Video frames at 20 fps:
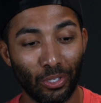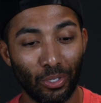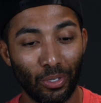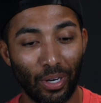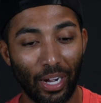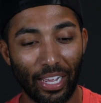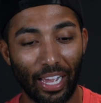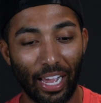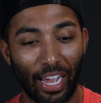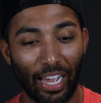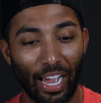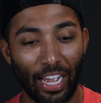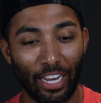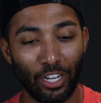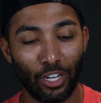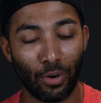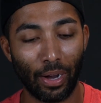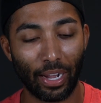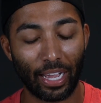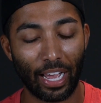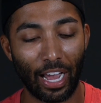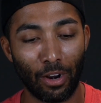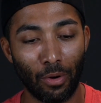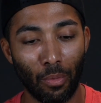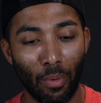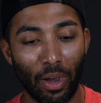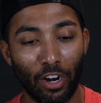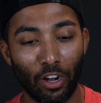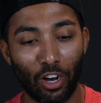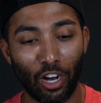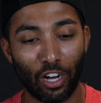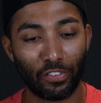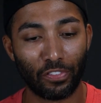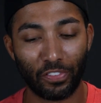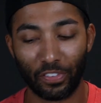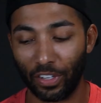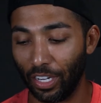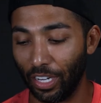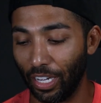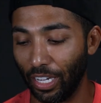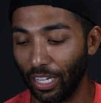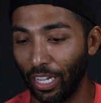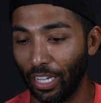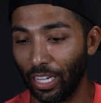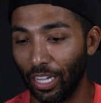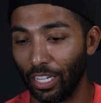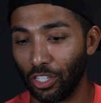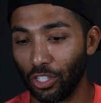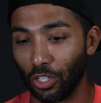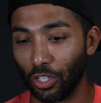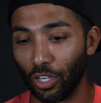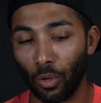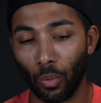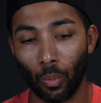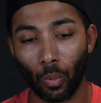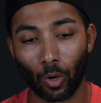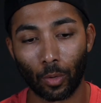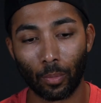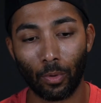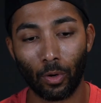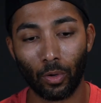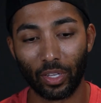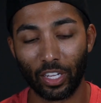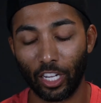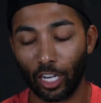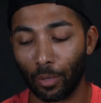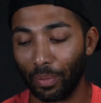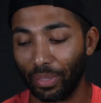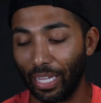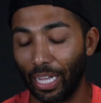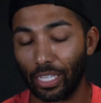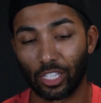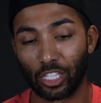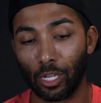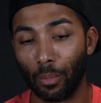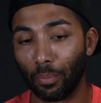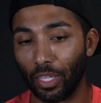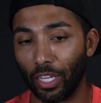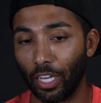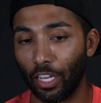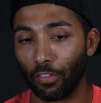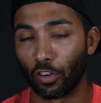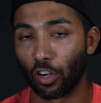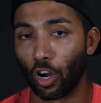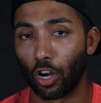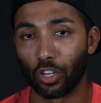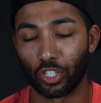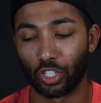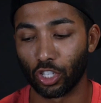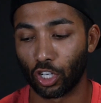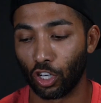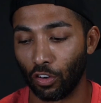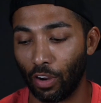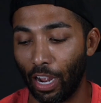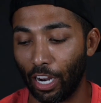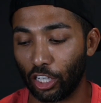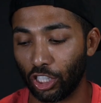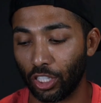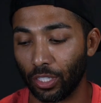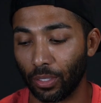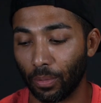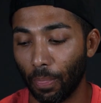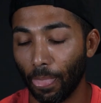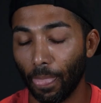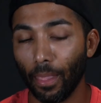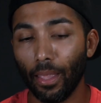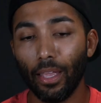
So I know I kind of went off into a wormhole here, but that's something in regards to correction.